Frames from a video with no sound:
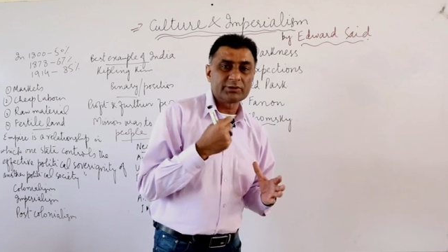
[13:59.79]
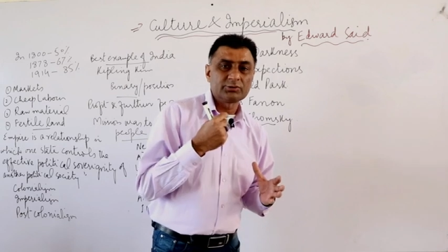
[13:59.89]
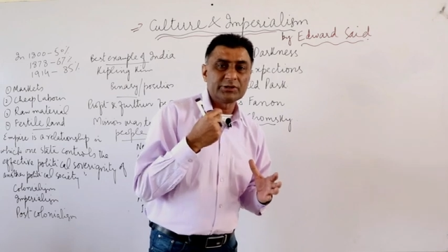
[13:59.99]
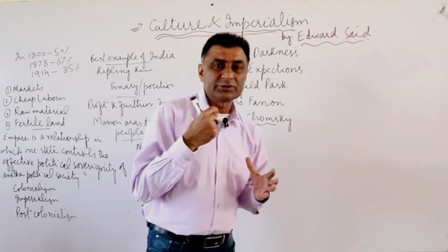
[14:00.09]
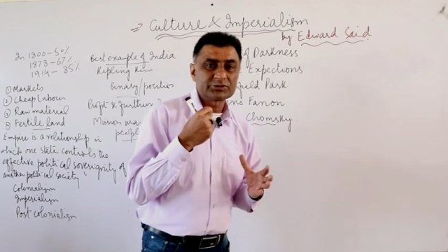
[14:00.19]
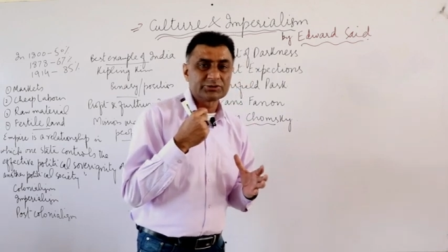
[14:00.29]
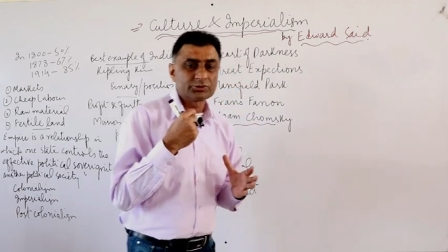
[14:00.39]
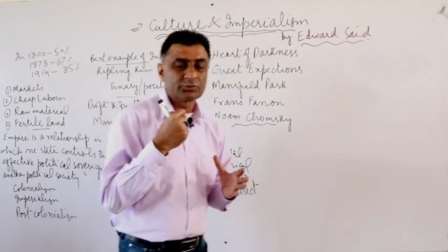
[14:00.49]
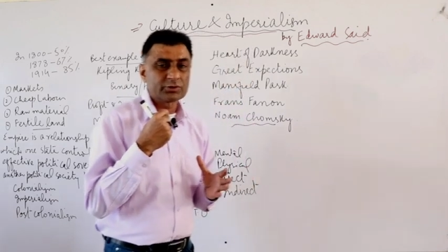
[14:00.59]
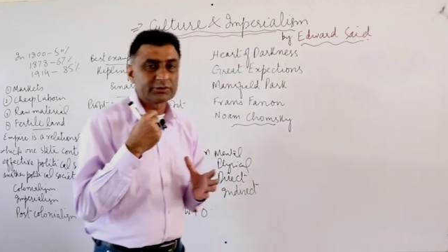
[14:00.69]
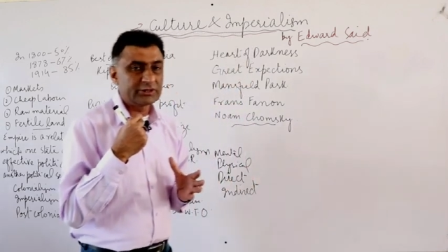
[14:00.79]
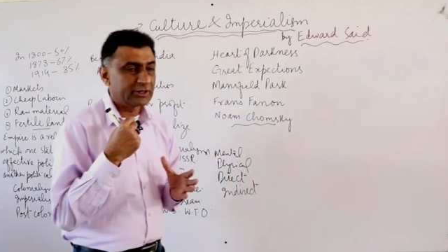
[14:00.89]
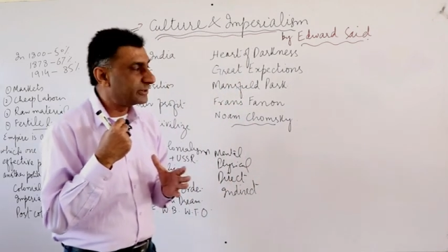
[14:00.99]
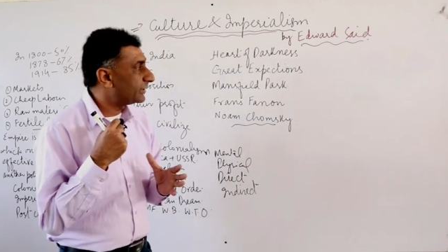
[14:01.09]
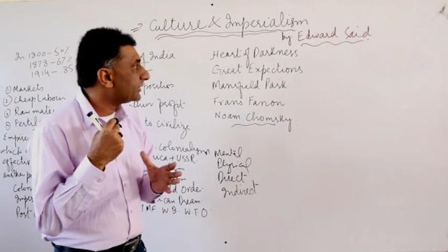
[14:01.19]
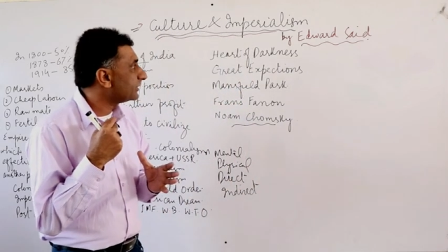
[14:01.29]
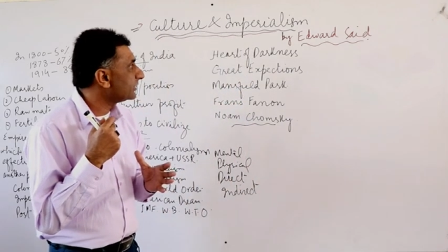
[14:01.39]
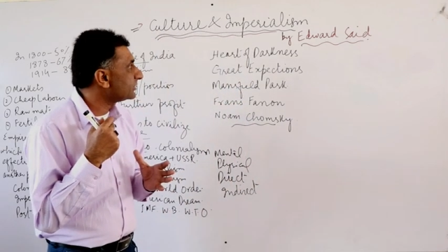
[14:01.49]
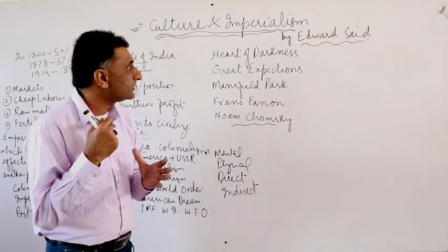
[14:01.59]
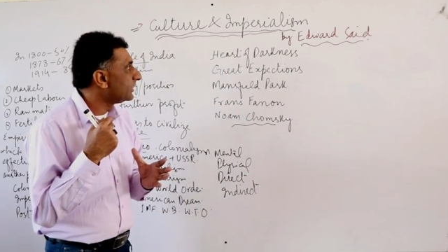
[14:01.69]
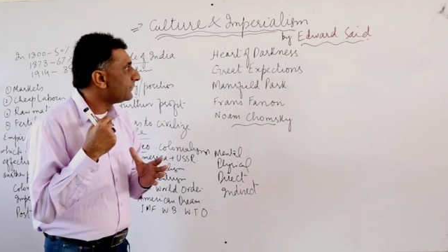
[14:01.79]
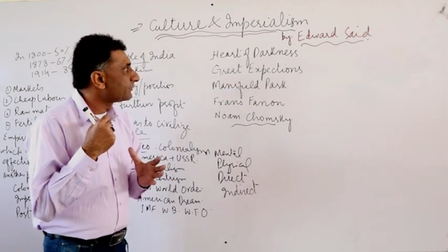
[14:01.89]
regulations over the other areas.